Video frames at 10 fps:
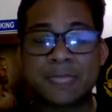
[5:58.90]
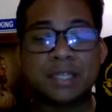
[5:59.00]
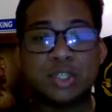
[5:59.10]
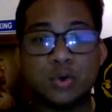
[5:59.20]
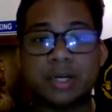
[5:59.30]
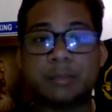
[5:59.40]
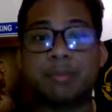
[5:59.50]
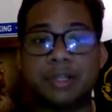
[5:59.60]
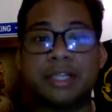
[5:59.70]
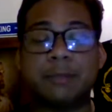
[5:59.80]
do a
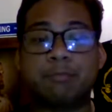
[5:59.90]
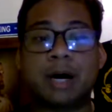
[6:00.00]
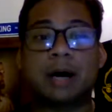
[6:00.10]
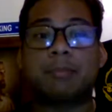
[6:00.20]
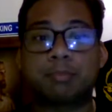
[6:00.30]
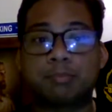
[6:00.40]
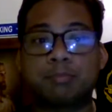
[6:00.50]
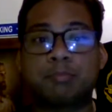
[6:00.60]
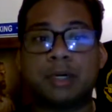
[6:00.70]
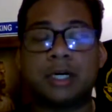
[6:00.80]
completely
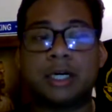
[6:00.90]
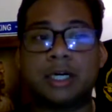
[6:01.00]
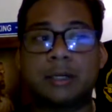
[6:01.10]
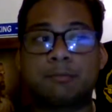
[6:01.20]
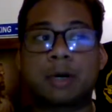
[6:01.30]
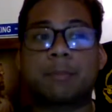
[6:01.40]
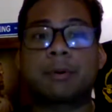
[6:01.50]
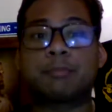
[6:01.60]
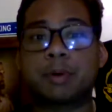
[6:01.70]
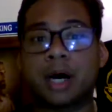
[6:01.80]
proper
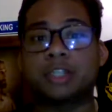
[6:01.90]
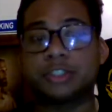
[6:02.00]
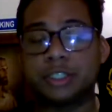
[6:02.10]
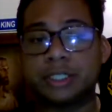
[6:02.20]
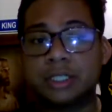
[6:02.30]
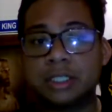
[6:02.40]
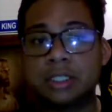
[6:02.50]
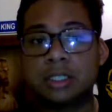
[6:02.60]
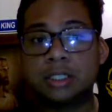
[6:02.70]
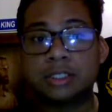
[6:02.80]
posture.
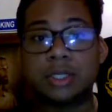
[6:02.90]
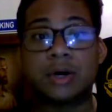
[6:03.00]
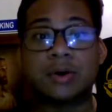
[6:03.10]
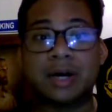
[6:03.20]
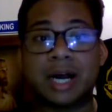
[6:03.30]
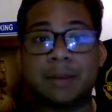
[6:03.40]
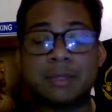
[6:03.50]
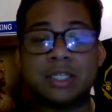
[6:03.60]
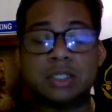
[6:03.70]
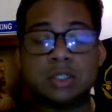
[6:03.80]
So I've
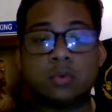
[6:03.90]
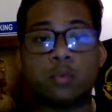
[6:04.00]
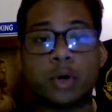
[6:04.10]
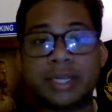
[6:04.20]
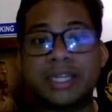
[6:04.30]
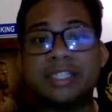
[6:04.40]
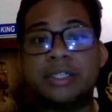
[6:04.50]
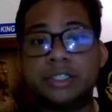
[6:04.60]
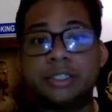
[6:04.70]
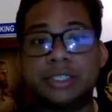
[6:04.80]
been working
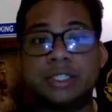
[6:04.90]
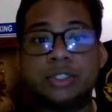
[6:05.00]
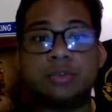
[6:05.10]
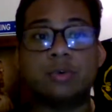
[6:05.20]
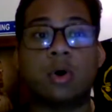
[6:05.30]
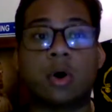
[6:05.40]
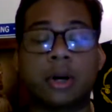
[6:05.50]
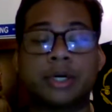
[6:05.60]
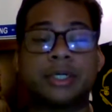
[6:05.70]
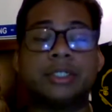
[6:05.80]
diligently to do
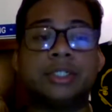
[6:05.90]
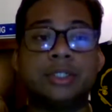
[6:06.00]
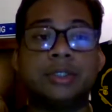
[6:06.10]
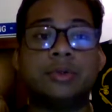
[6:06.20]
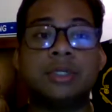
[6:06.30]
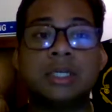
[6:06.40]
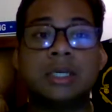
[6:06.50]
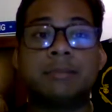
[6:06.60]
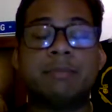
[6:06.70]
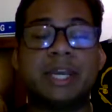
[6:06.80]
harder to
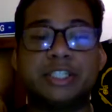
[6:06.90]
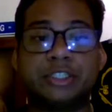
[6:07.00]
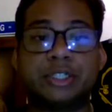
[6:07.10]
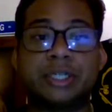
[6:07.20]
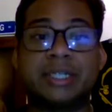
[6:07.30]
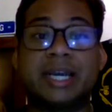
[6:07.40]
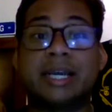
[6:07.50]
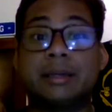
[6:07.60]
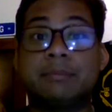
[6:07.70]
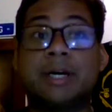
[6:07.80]
make sure that
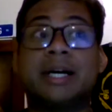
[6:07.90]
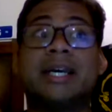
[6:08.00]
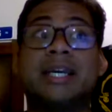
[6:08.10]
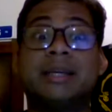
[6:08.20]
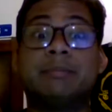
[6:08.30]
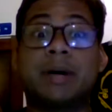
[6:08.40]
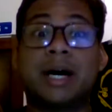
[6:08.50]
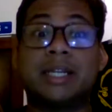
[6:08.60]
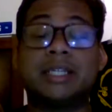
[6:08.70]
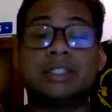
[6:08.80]
my
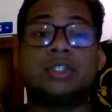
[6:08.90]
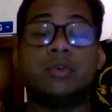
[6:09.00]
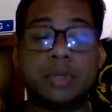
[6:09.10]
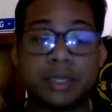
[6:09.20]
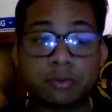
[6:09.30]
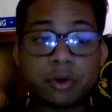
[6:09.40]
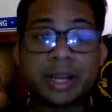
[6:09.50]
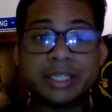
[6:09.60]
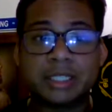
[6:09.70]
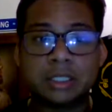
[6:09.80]
body is doing it
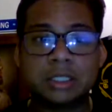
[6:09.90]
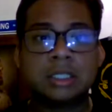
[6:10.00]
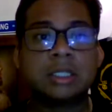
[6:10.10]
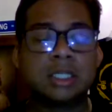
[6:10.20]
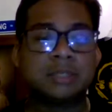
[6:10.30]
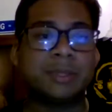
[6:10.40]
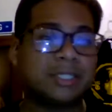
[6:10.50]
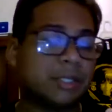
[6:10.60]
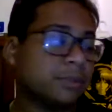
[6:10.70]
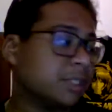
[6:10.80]
right,
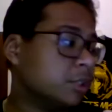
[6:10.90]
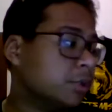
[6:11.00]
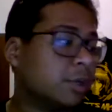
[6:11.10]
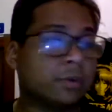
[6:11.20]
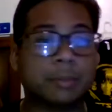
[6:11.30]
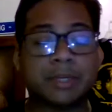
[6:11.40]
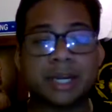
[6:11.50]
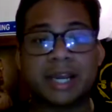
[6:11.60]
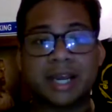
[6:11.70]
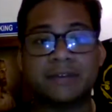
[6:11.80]
especially with the new equipment I
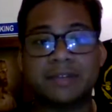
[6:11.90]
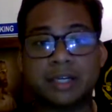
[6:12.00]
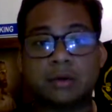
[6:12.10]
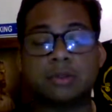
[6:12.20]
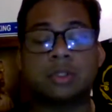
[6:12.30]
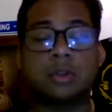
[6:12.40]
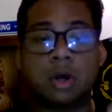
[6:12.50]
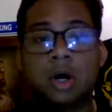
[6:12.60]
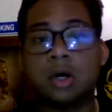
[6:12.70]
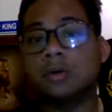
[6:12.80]
have that goes
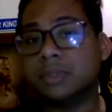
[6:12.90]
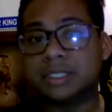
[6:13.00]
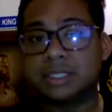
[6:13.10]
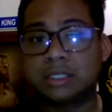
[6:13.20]
along with